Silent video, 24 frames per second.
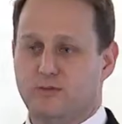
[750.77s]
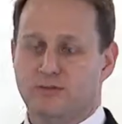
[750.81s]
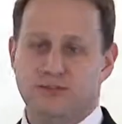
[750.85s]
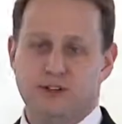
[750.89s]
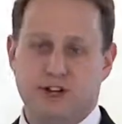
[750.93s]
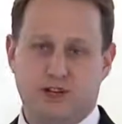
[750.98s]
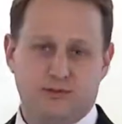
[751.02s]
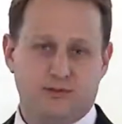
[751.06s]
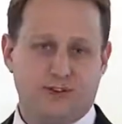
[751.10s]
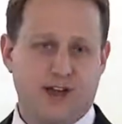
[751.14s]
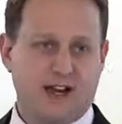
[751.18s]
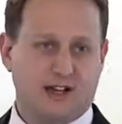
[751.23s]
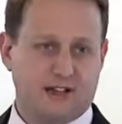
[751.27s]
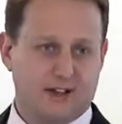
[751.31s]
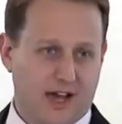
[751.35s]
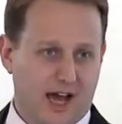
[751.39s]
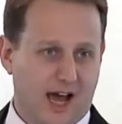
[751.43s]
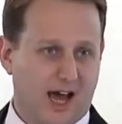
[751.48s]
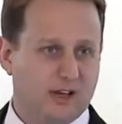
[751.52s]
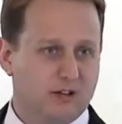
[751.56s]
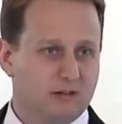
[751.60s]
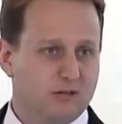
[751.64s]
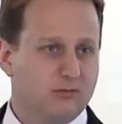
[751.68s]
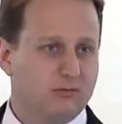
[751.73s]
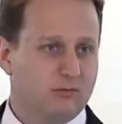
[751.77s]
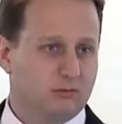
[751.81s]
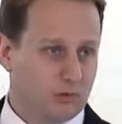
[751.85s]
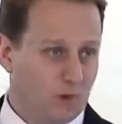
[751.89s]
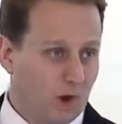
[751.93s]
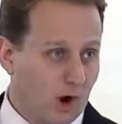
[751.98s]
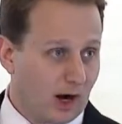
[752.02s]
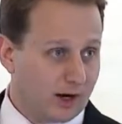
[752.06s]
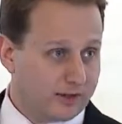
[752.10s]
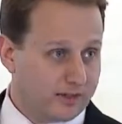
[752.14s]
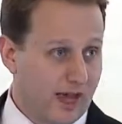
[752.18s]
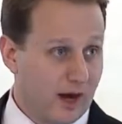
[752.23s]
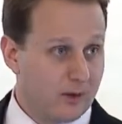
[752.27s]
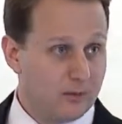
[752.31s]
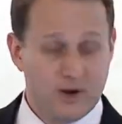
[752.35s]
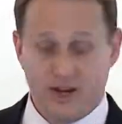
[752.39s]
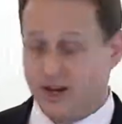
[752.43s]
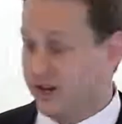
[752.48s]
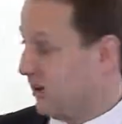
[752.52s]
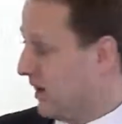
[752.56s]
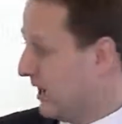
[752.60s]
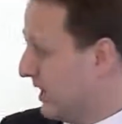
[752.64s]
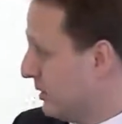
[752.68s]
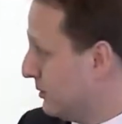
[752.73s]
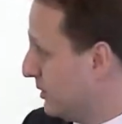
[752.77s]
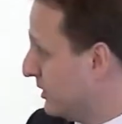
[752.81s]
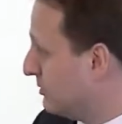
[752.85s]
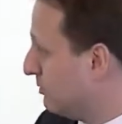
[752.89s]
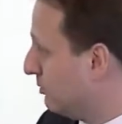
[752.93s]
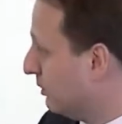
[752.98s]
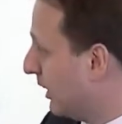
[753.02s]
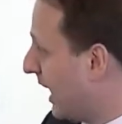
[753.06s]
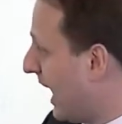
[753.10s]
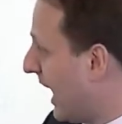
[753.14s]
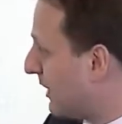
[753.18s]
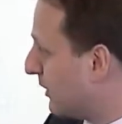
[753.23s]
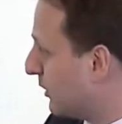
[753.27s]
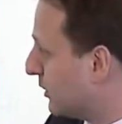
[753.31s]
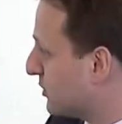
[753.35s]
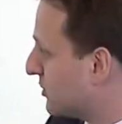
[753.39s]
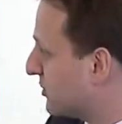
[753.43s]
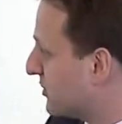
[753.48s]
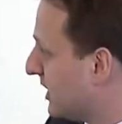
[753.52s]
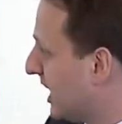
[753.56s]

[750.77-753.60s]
would, in fact, not walk that way, right? It would rather